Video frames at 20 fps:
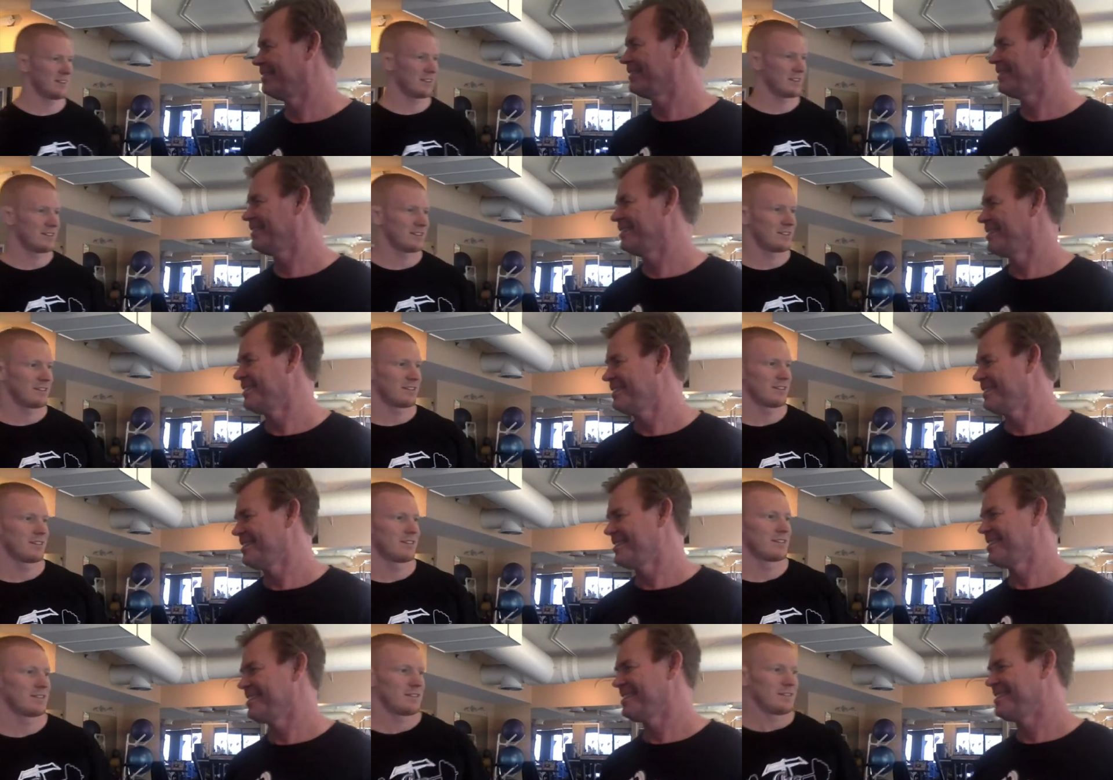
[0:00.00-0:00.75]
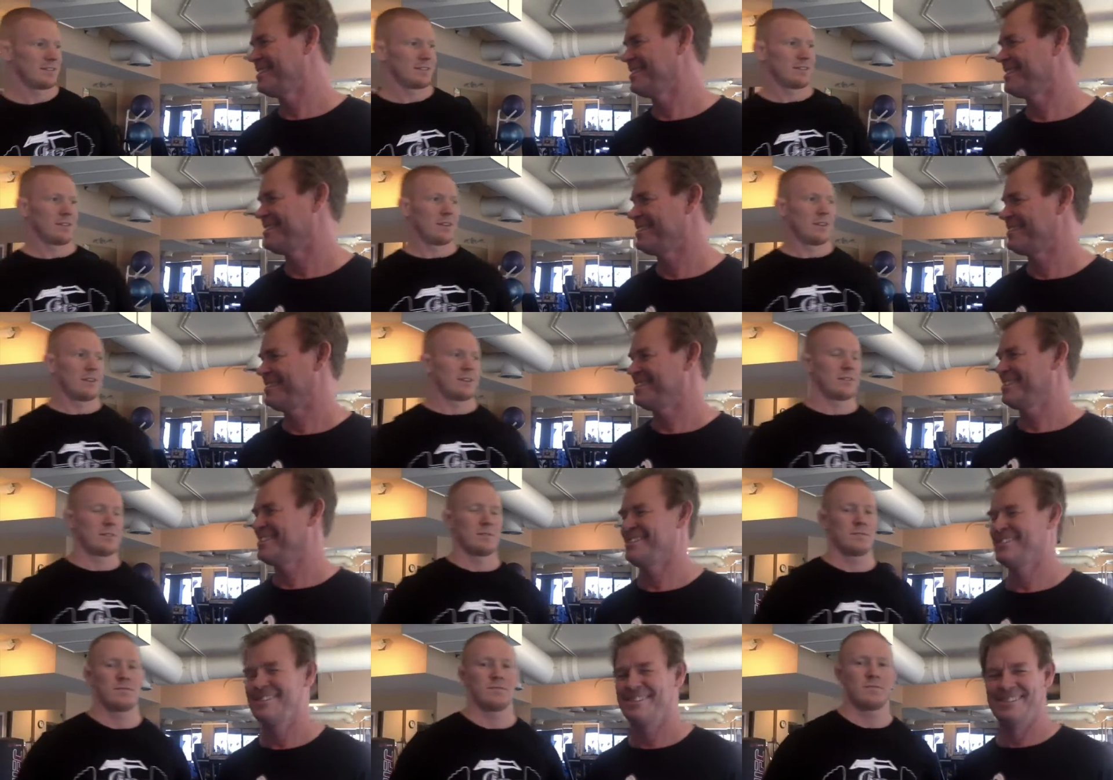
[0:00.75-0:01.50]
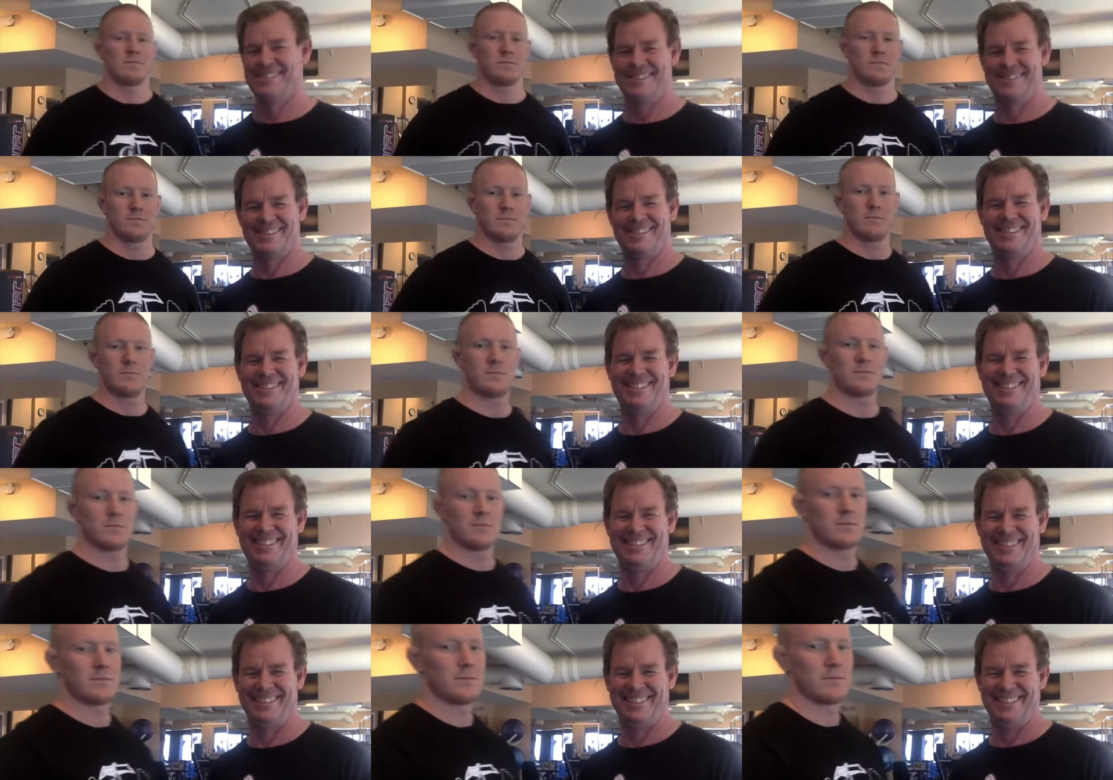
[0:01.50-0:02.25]

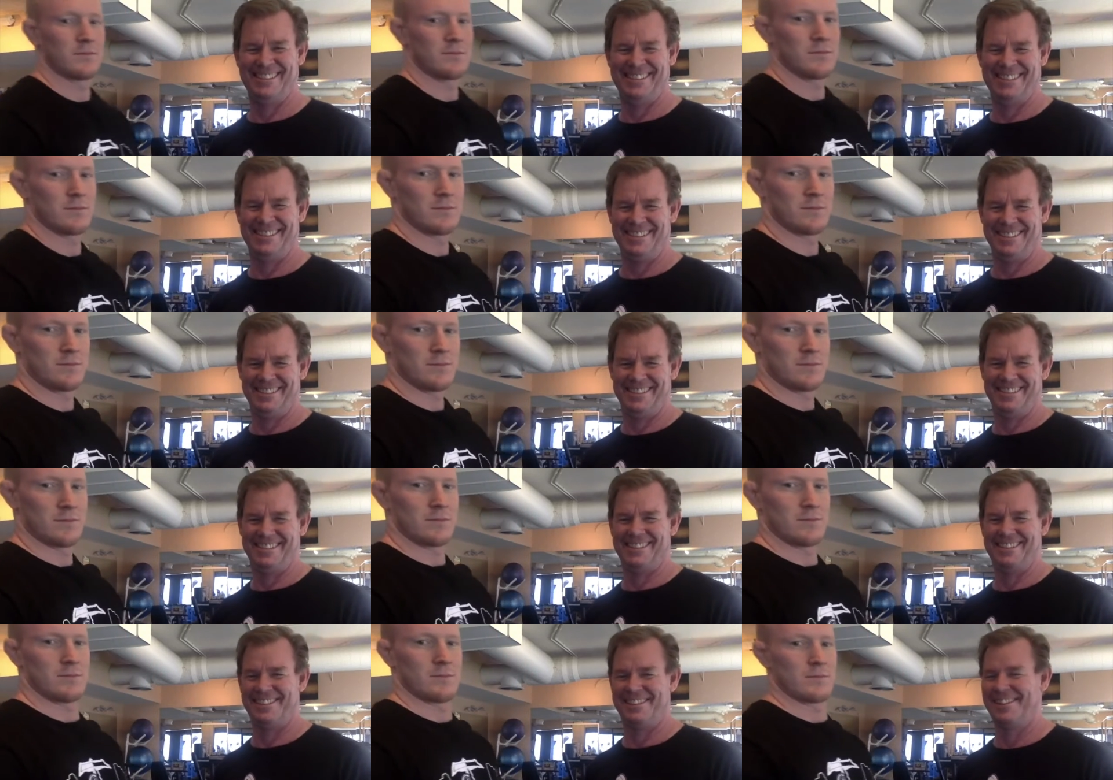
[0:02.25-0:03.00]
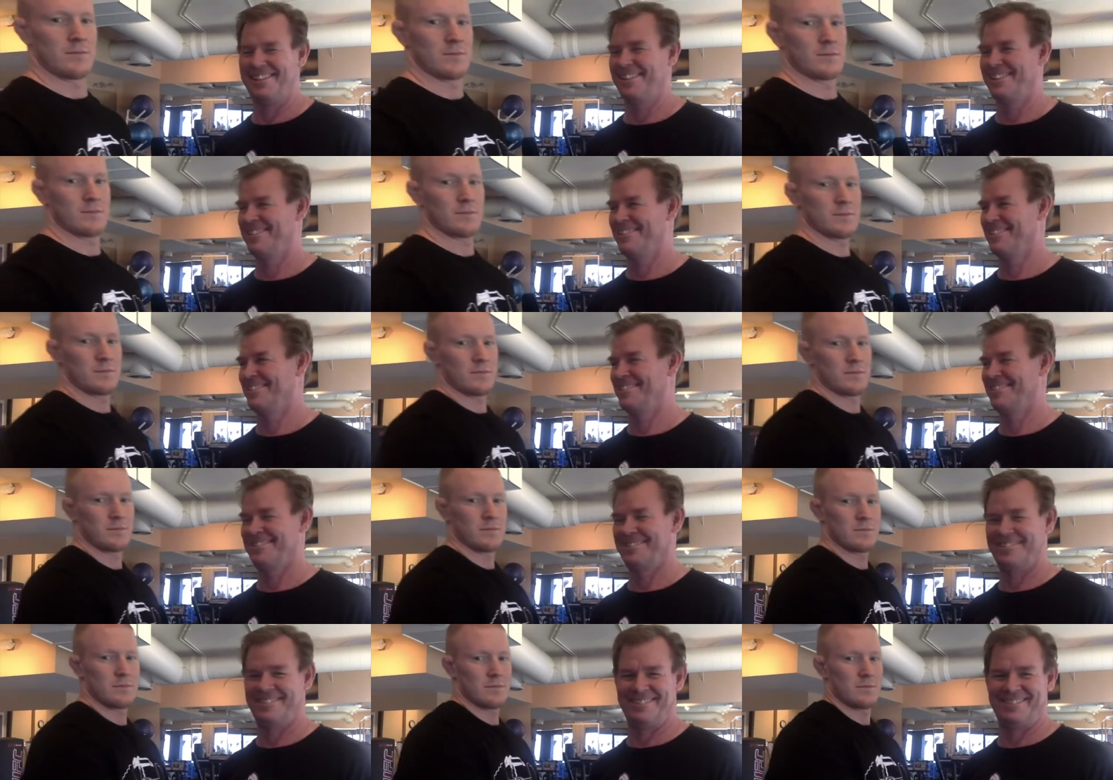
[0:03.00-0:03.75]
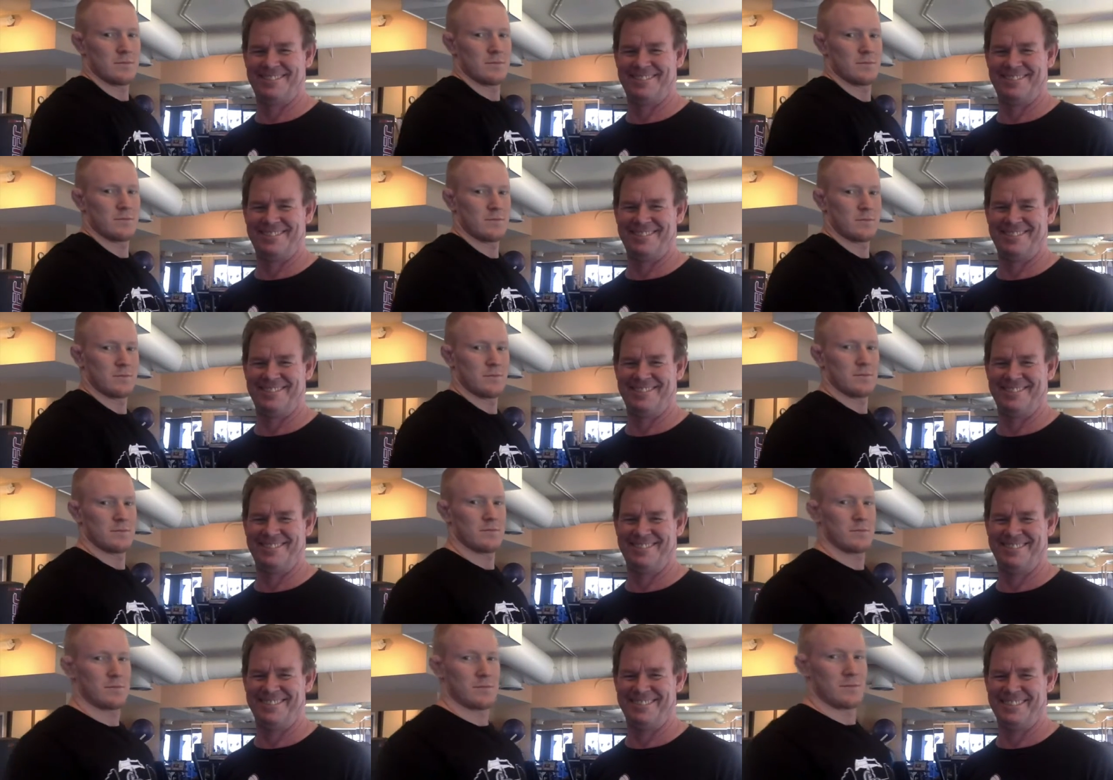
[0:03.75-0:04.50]

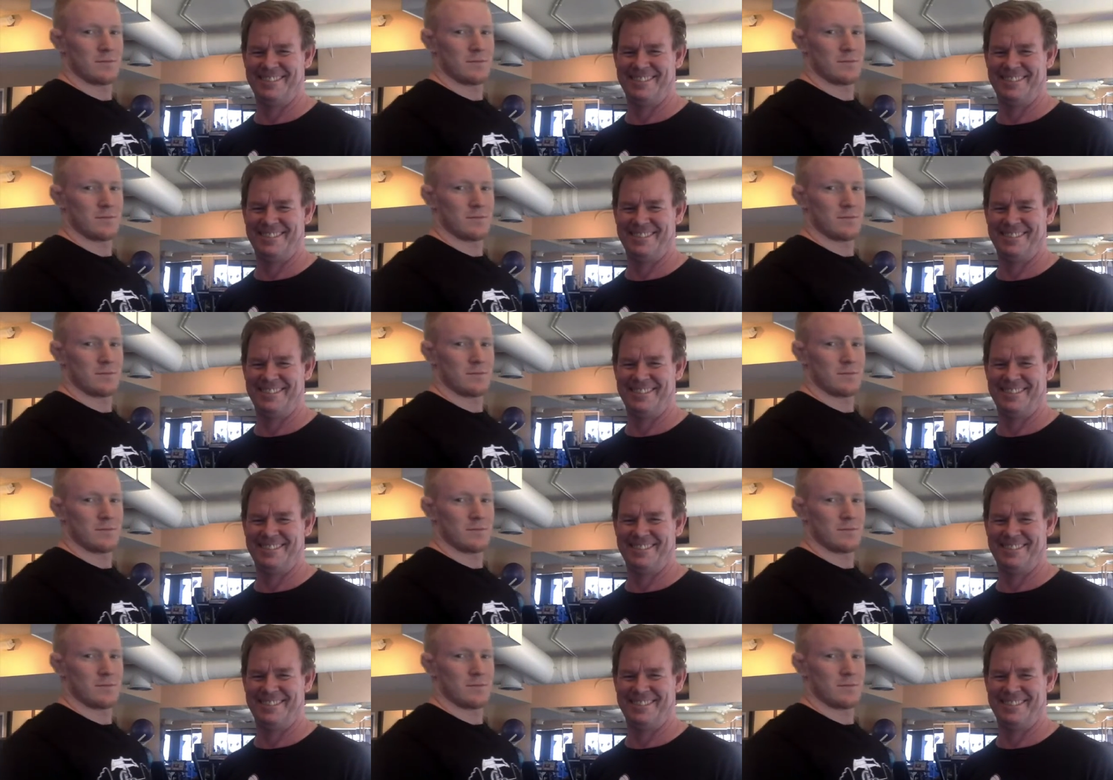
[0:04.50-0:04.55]
(silence)